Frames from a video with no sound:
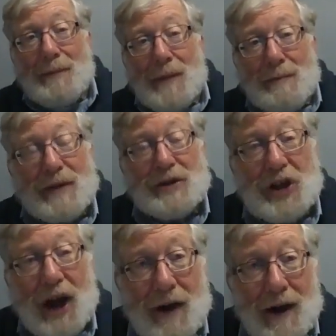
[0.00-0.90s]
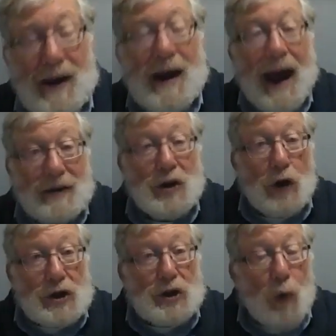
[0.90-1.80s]
Beersheba and
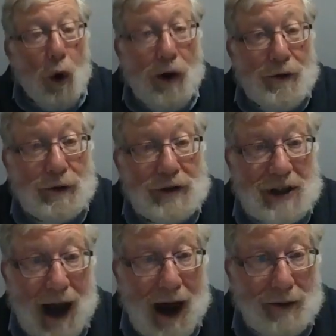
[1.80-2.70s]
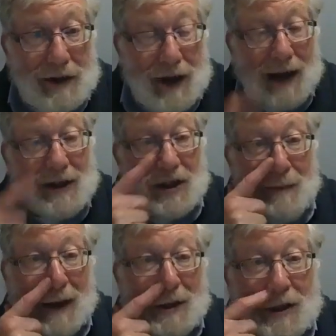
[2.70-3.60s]
goes through all those towns I just
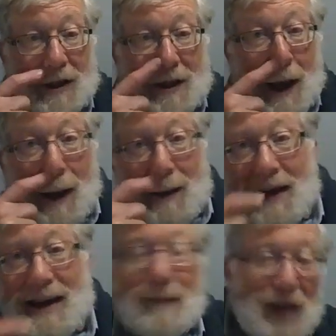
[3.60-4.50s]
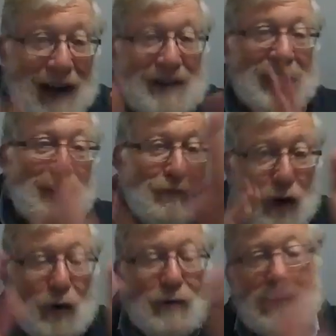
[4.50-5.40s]
mentioned. They keep changing the
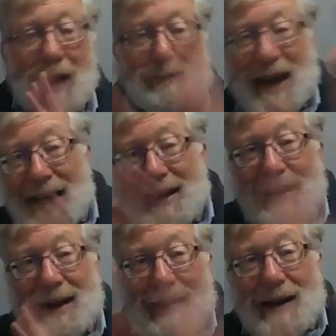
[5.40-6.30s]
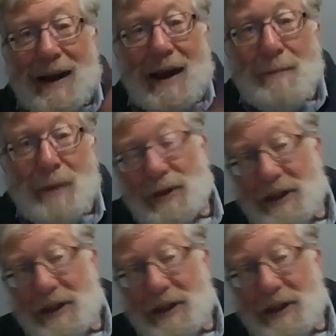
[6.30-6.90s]
route and updating it, but